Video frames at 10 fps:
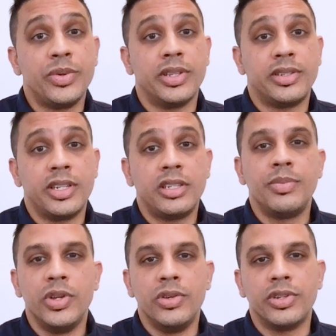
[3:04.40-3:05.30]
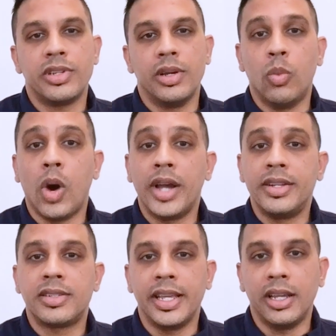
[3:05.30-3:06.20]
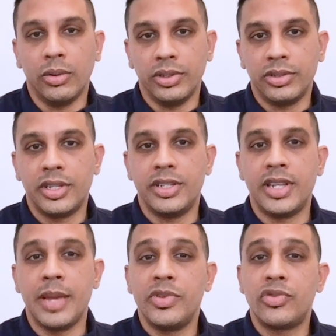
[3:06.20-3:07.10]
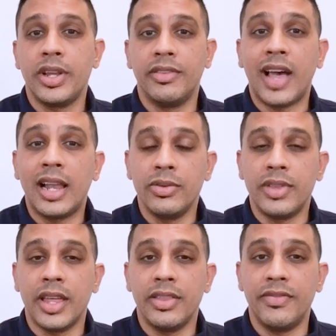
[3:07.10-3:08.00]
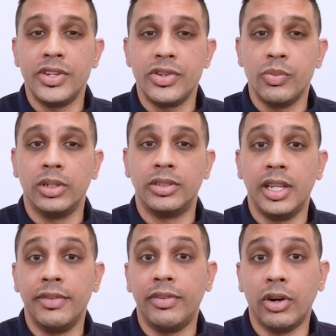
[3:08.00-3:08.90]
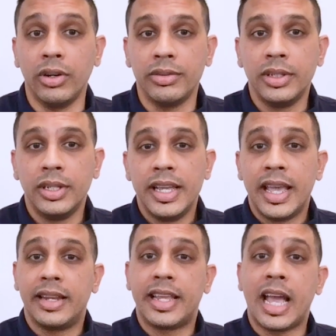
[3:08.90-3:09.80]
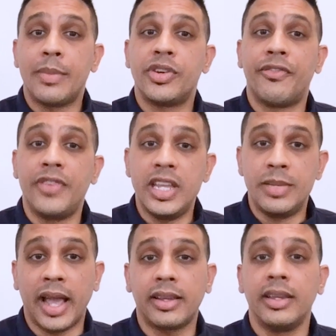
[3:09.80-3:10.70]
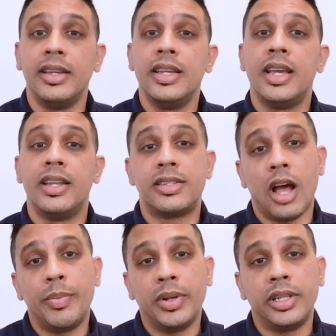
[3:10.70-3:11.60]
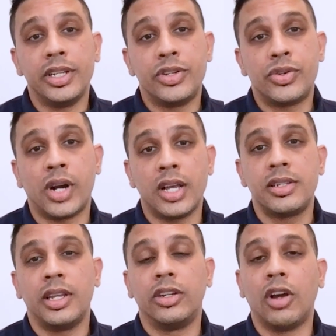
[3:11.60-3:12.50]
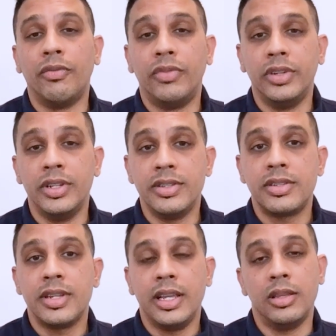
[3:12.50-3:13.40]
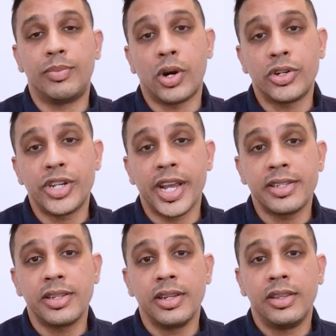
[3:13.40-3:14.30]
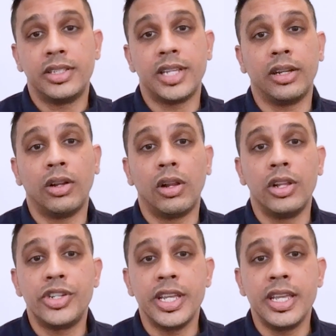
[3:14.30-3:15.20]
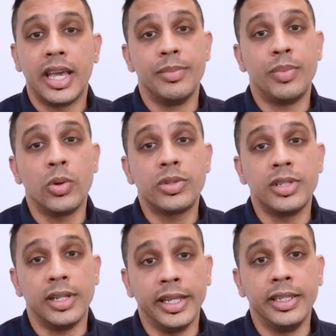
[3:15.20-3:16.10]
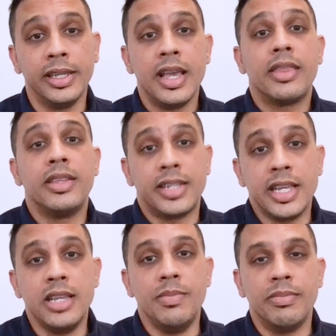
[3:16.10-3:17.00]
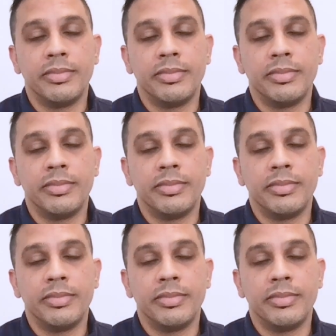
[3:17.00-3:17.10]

with the system users and wider stakeholders to demonstrate the value that the vision will deliver on, and capture feedback and start building trust and confidence in the project, the technology, and importantly, the team.